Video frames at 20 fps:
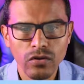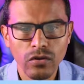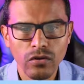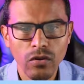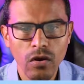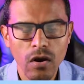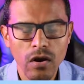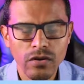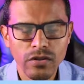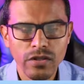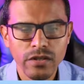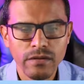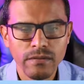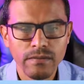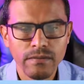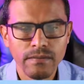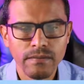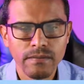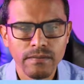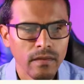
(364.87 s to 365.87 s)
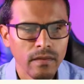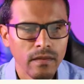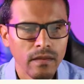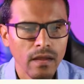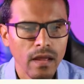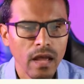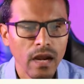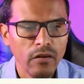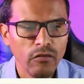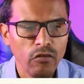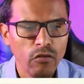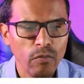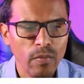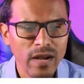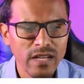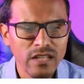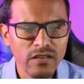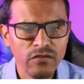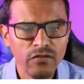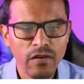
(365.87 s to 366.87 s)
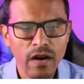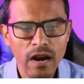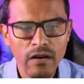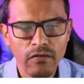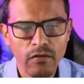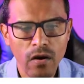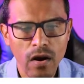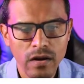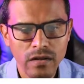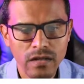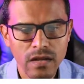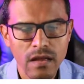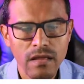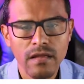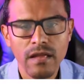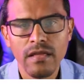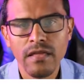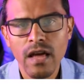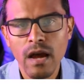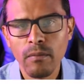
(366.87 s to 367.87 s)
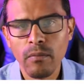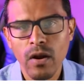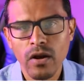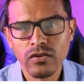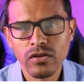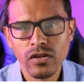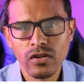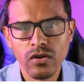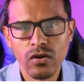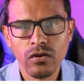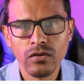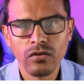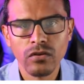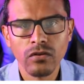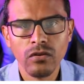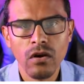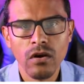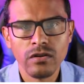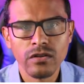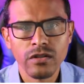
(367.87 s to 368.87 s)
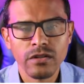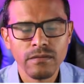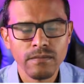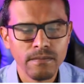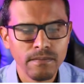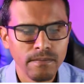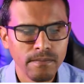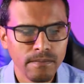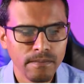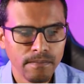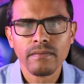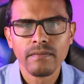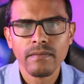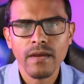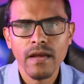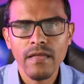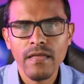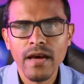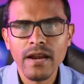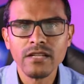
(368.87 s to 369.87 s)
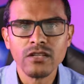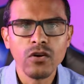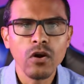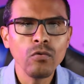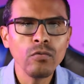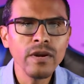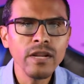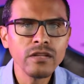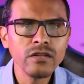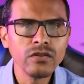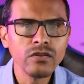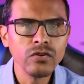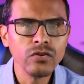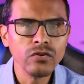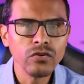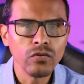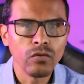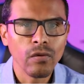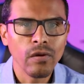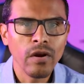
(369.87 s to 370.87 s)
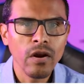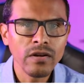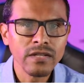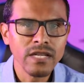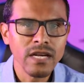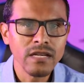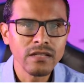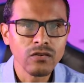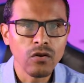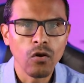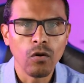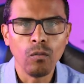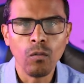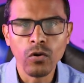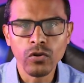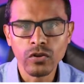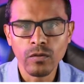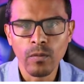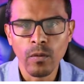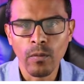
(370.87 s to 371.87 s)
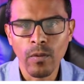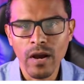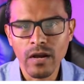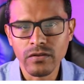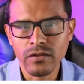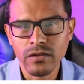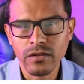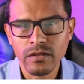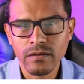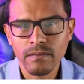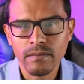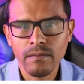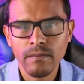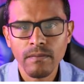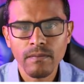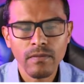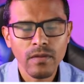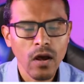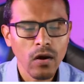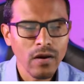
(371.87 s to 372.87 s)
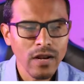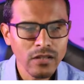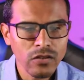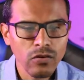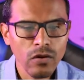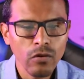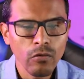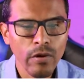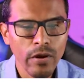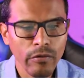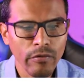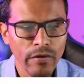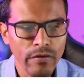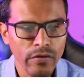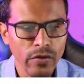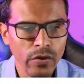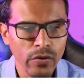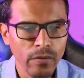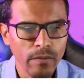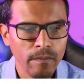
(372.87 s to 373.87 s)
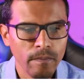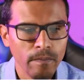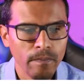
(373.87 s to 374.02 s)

to launch. And if we pass in Firefox, then that browser is going to launch. And that is all we need to do to run our test on multiple browsers. Now let's do a quick review.